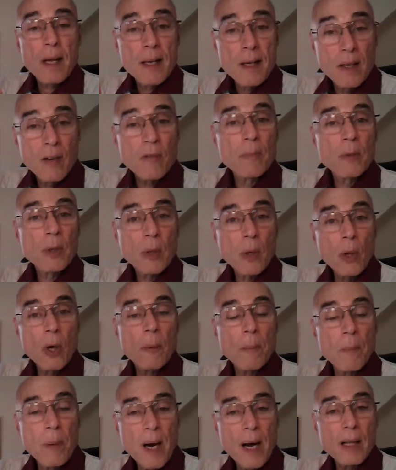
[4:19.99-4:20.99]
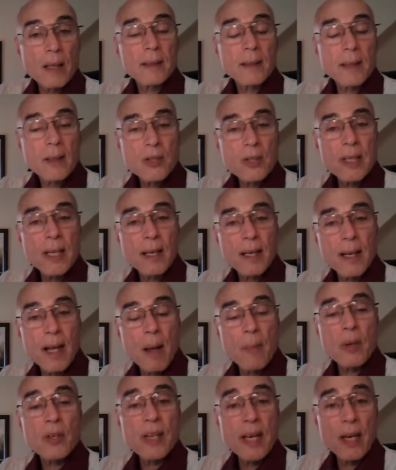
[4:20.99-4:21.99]
government law, politics,
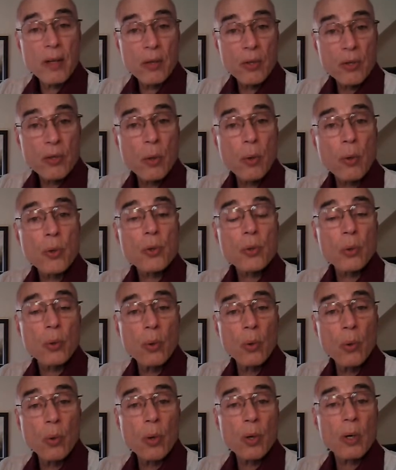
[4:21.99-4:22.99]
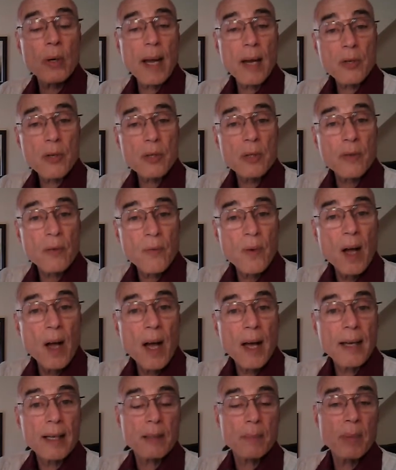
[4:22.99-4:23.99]
economics, and the social order as
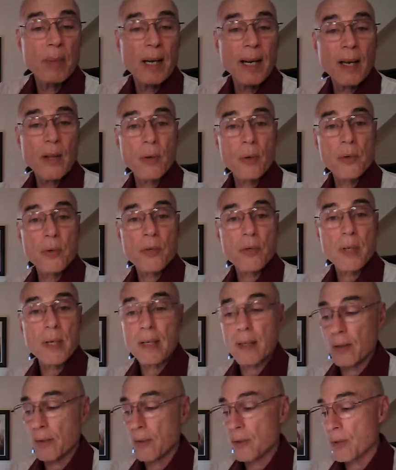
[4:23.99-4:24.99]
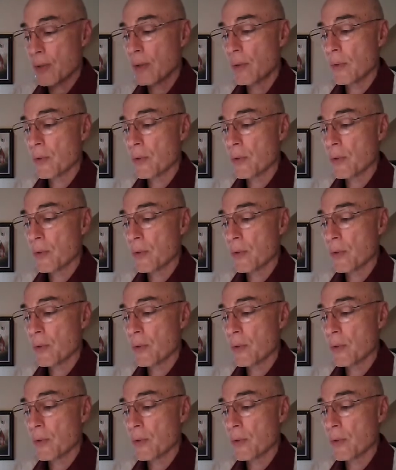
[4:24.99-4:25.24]
defined by those things,